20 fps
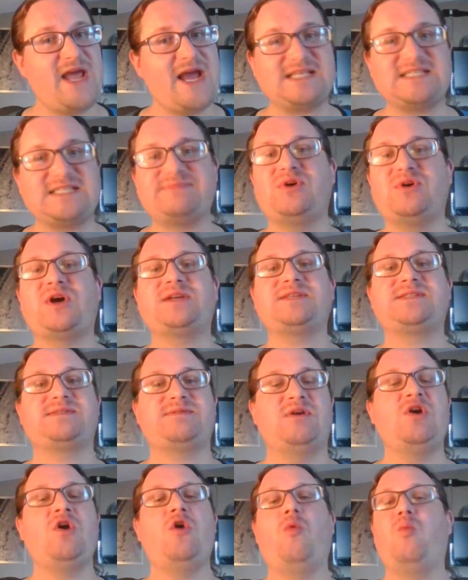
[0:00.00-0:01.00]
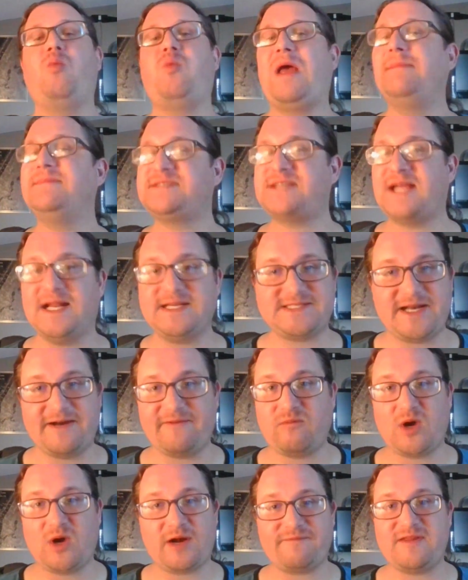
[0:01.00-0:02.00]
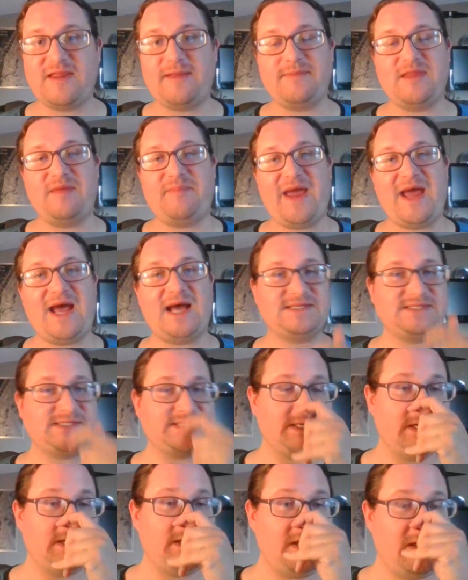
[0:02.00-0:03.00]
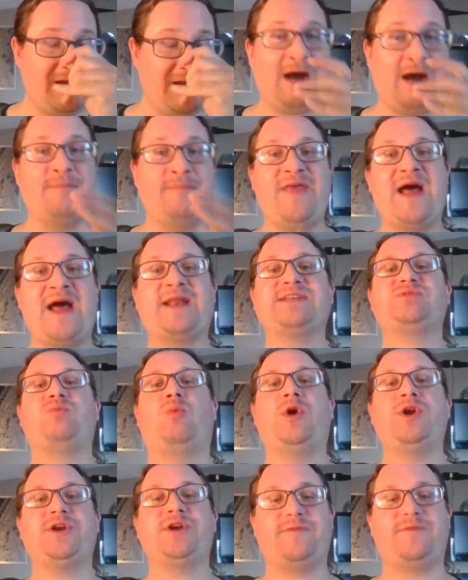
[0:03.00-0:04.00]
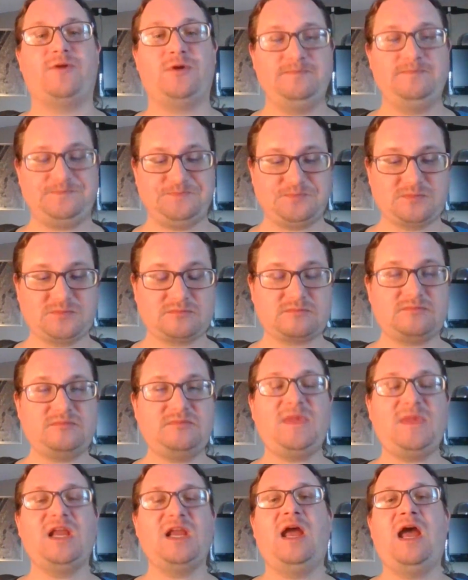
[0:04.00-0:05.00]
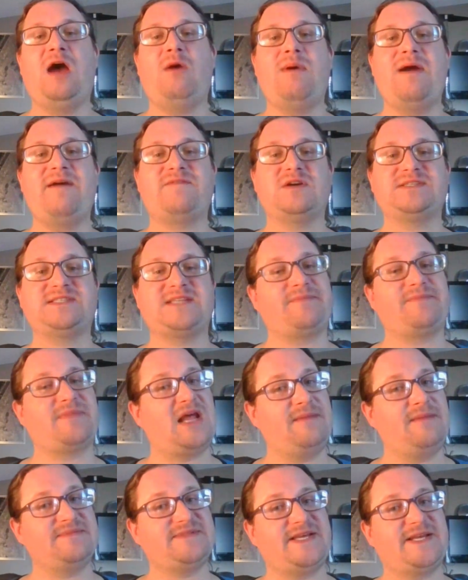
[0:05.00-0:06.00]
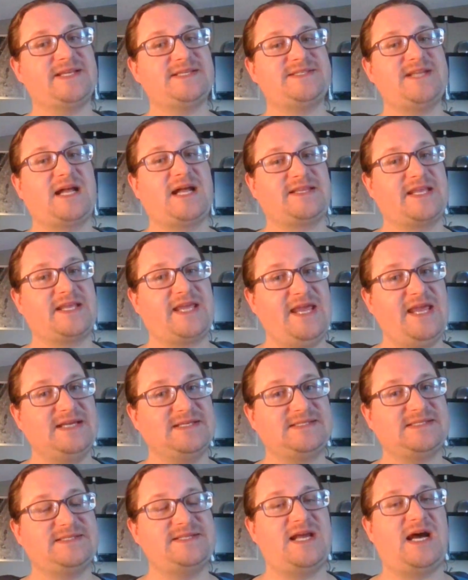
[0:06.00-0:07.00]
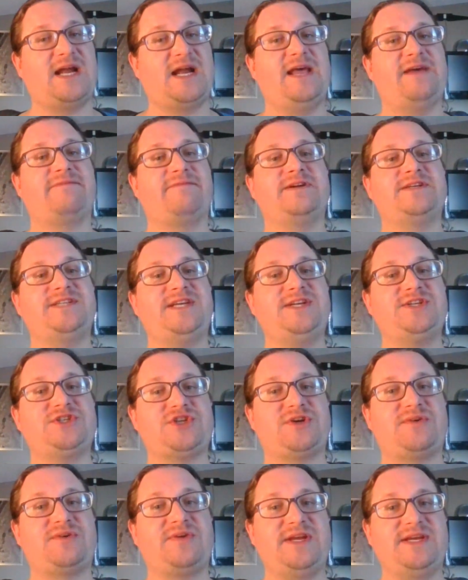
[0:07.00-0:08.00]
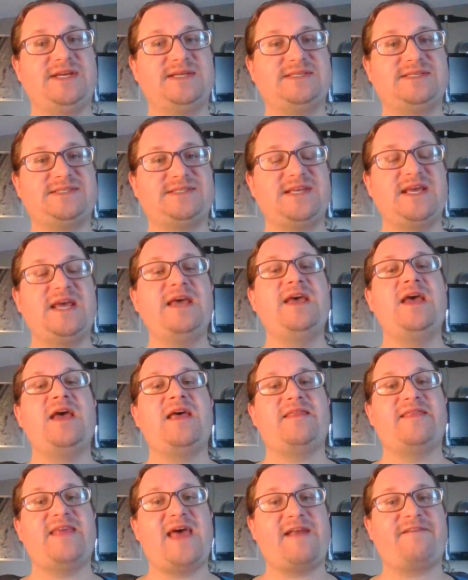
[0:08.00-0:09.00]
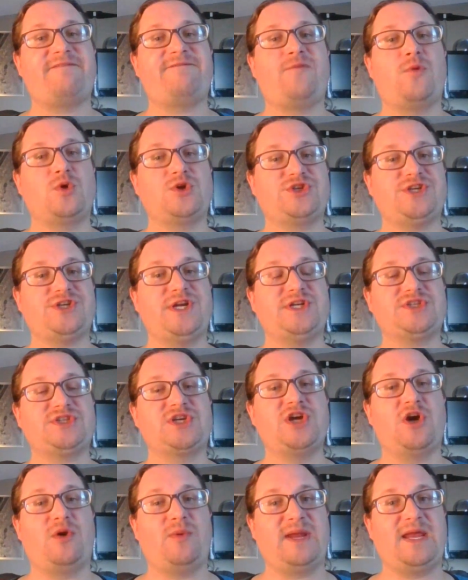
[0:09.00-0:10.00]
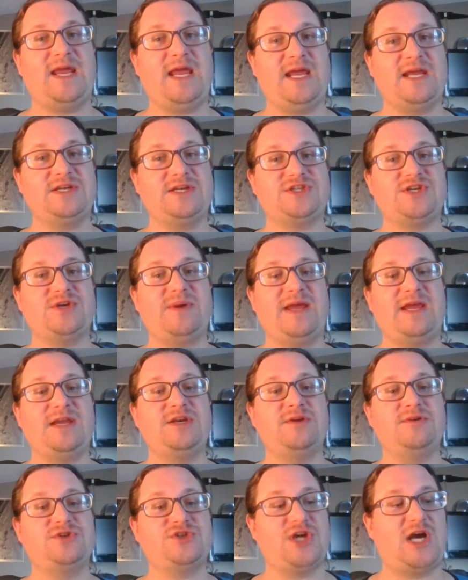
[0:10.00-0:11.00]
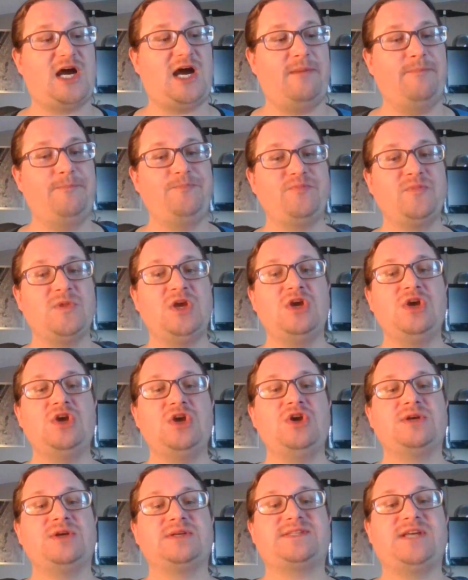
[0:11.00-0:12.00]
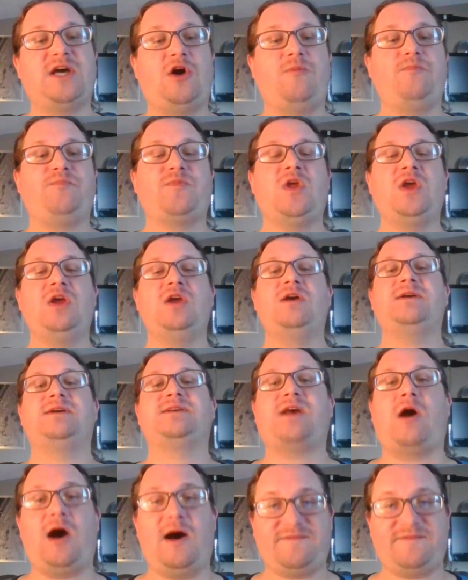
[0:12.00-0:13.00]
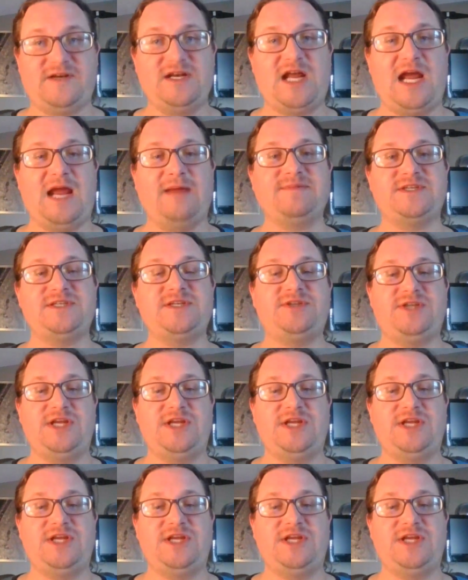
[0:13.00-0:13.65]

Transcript: textbooks, websites that have worked for them in the past. That is wonderful. However, sometimes that is not the case. Not every teacher is that fortunate going into a new job. So oftentimes a